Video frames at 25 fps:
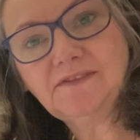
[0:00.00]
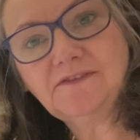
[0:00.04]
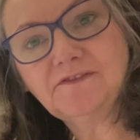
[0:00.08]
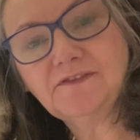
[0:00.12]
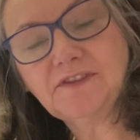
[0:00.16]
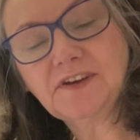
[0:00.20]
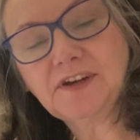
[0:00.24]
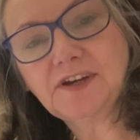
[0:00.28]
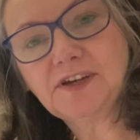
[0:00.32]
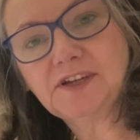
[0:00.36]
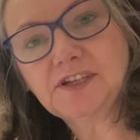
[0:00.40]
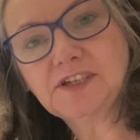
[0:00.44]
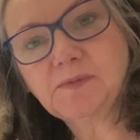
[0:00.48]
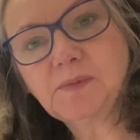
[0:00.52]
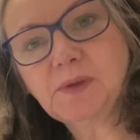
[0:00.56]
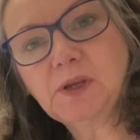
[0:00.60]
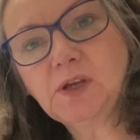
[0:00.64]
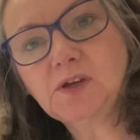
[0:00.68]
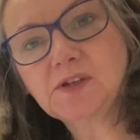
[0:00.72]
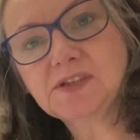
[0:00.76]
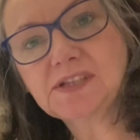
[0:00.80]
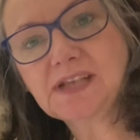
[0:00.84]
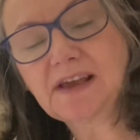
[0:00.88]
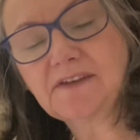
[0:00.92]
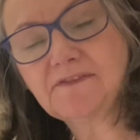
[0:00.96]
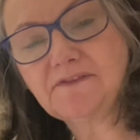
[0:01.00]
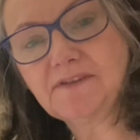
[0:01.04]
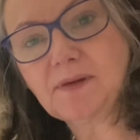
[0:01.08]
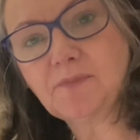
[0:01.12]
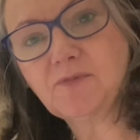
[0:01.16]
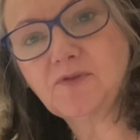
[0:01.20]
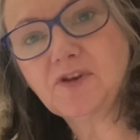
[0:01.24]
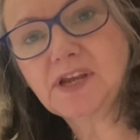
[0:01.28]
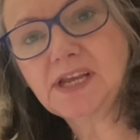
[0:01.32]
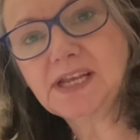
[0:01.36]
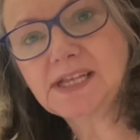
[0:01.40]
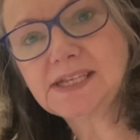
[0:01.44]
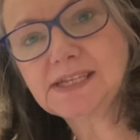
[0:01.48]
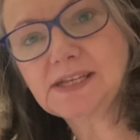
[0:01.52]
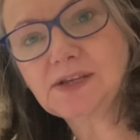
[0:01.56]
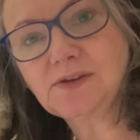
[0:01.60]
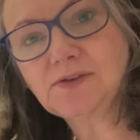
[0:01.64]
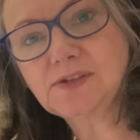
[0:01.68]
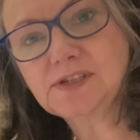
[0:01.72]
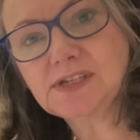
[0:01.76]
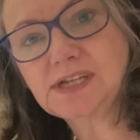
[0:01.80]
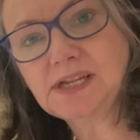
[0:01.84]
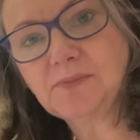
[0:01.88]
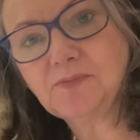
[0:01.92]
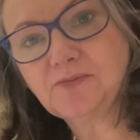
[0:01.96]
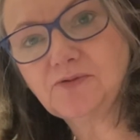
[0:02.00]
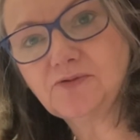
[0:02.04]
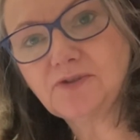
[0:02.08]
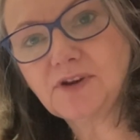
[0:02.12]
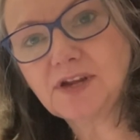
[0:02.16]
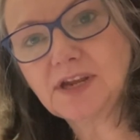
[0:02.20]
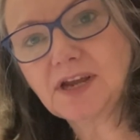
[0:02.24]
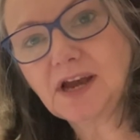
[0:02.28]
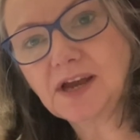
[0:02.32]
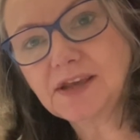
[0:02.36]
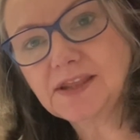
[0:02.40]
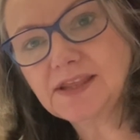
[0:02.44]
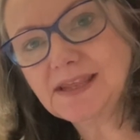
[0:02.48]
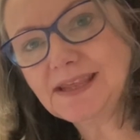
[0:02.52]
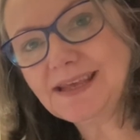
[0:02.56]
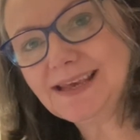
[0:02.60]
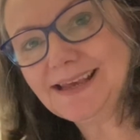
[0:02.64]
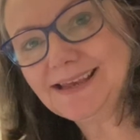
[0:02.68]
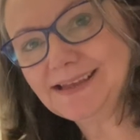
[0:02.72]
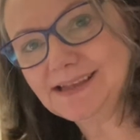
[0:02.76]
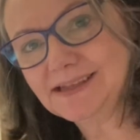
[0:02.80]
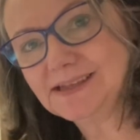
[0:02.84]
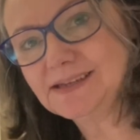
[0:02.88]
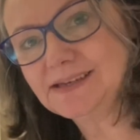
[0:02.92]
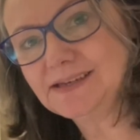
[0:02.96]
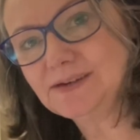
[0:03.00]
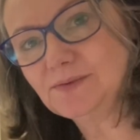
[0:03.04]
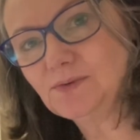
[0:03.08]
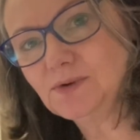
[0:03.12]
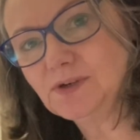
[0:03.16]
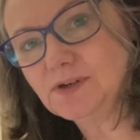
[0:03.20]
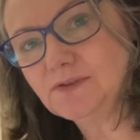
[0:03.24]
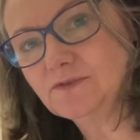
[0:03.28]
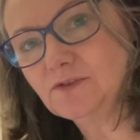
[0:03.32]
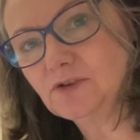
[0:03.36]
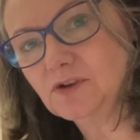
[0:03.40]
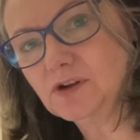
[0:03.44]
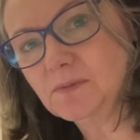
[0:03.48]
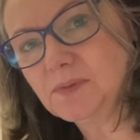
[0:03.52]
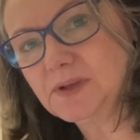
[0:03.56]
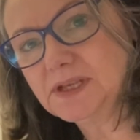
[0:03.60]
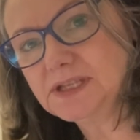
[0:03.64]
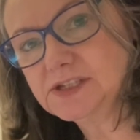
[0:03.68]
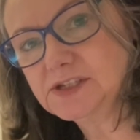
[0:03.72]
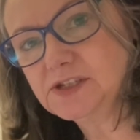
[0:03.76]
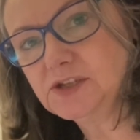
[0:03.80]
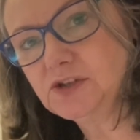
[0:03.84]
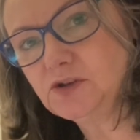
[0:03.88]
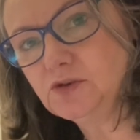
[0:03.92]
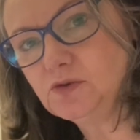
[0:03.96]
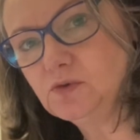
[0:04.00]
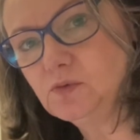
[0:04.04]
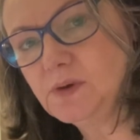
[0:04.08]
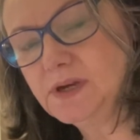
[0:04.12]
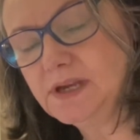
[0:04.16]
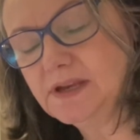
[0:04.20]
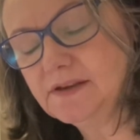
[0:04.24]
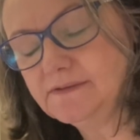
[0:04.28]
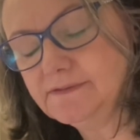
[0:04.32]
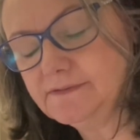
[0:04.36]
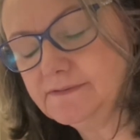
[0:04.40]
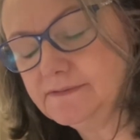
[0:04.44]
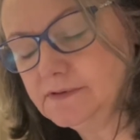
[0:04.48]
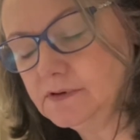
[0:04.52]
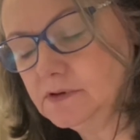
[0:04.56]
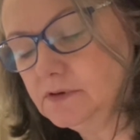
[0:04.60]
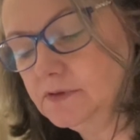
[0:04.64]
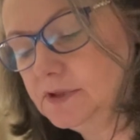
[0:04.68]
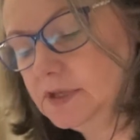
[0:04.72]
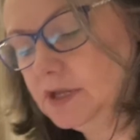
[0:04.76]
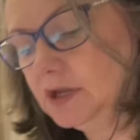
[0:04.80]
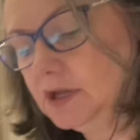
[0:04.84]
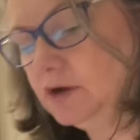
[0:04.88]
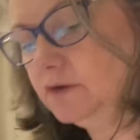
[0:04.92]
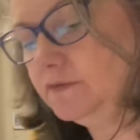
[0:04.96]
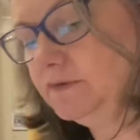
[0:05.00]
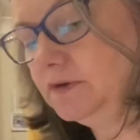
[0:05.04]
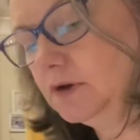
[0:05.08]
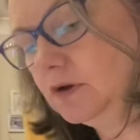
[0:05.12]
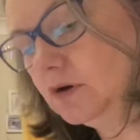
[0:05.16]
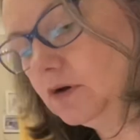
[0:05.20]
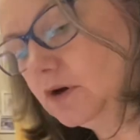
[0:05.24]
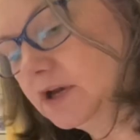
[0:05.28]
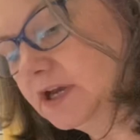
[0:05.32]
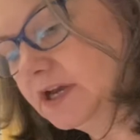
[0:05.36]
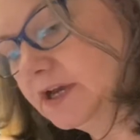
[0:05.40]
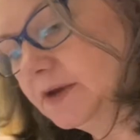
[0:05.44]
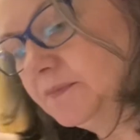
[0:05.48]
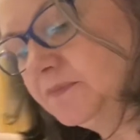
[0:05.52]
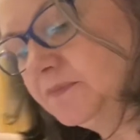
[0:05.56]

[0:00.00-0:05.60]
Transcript: first, because that fabric is so slippery. I think that it would have gone a bit skew width on the overlocker.